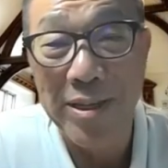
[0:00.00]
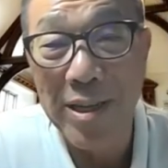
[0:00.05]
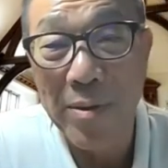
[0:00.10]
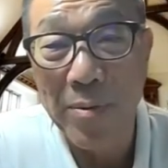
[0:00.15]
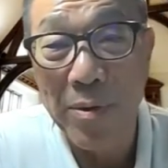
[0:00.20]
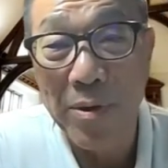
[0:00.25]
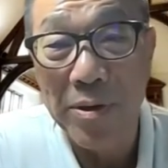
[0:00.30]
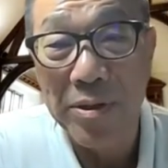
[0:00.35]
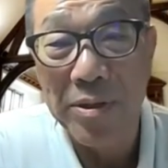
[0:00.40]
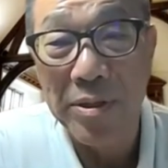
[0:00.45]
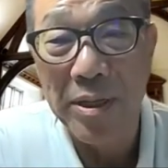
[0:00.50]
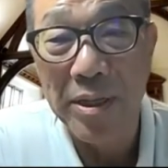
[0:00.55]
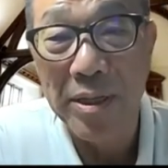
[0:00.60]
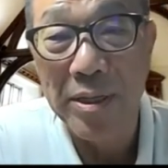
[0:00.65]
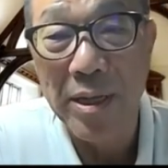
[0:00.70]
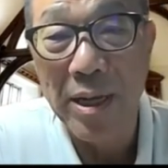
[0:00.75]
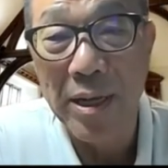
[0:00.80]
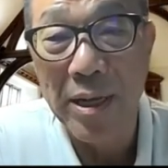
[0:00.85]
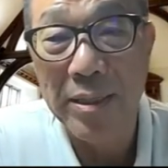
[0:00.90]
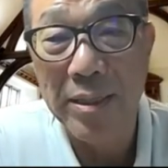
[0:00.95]
That was
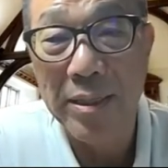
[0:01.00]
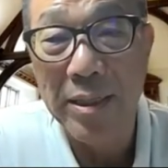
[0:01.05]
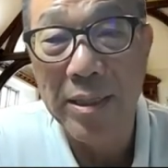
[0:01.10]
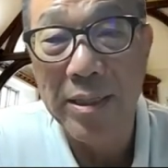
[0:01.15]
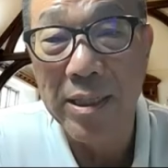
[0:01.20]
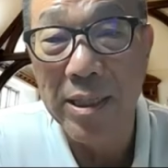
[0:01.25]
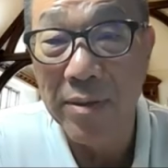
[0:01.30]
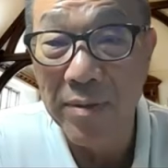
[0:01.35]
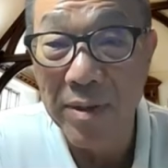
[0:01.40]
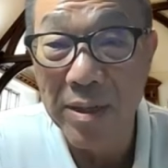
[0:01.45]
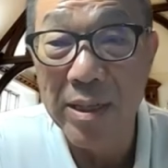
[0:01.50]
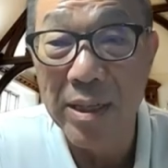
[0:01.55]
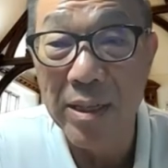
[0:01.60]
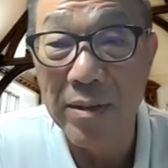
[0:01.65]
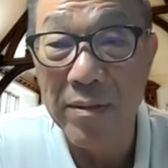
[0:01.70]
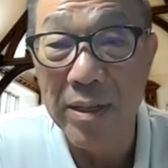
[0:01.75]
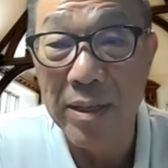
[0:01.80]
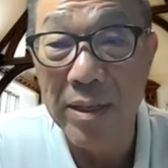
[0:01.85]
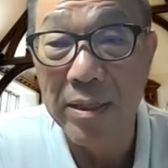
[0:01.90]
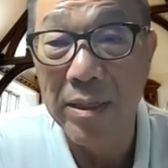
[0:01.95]
in nineteen
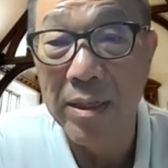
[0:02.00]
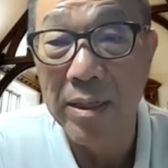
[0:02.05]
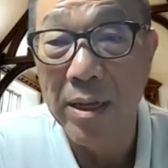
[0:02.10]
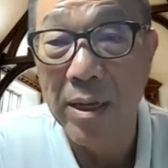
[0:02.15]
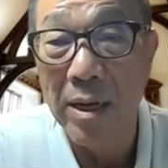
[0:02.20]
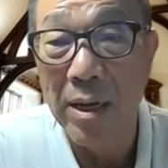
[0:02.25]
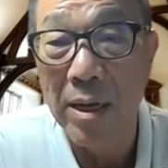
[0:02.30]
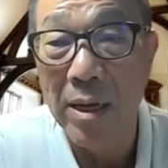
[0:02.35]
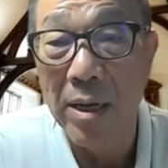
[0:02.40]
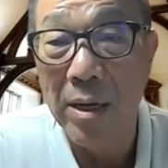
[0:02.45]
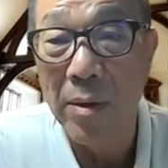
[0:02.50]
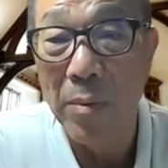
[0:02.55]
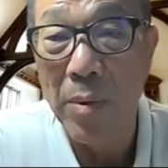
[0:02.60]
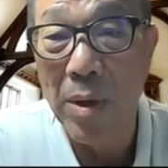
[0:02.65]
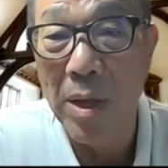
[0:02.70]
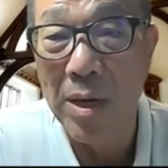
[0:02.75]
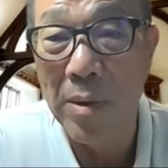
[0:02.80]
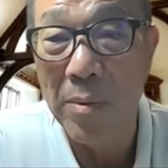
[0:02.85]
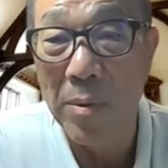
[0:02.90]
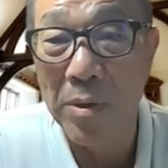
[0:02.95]
seventy-seven, uh,
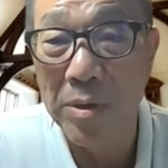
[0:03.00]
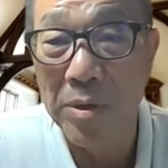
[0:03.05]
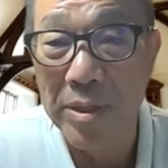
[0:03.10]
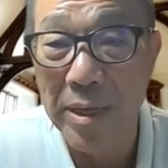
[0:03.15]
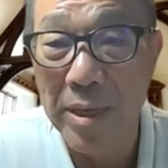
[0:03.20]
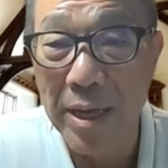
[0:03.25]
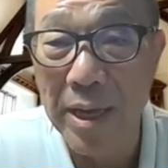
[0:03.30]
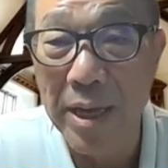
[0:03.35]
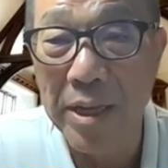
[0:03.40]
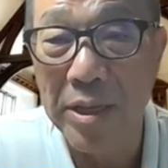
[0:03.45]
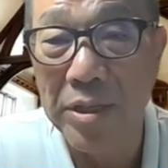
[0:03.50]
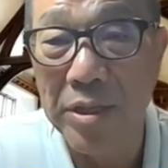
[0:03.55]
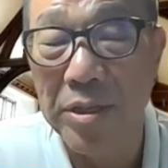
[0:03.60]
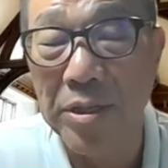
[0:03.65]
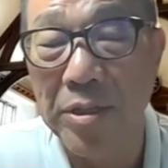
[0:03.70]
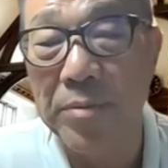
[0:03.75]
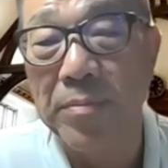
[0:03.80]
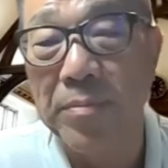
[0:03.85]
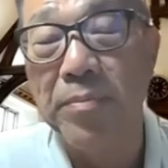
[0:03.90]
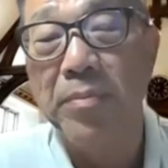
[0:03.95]
when I was
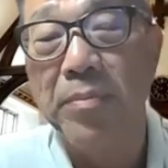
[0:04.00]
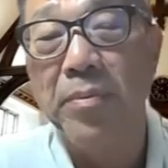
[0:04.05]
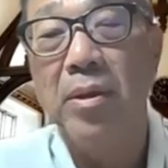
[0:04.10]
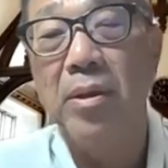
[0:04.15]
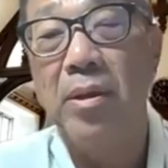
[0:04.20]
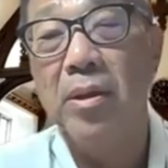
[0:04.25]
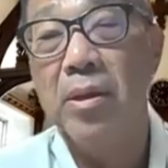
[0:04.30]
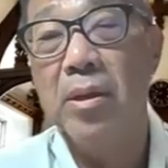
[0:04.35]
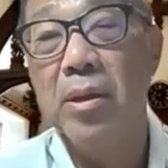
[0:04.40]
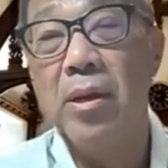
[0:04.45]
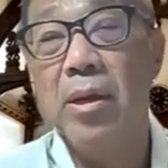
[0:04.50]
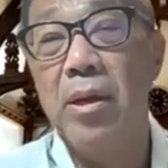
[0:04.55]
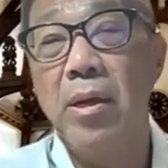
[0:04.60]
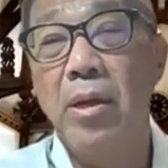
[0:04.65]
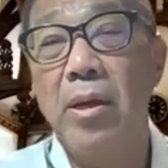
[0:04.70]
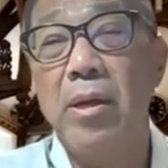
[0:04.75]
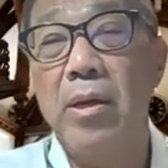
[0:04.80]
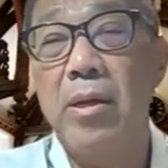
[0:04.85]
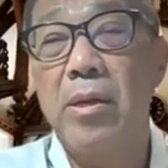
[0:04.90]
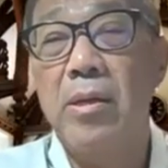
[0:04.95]
age
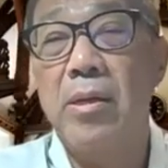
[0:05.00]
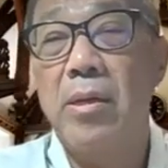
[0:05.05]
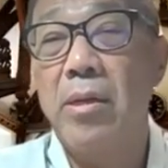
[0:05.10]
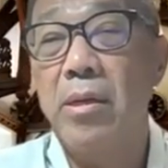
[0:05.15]
uh,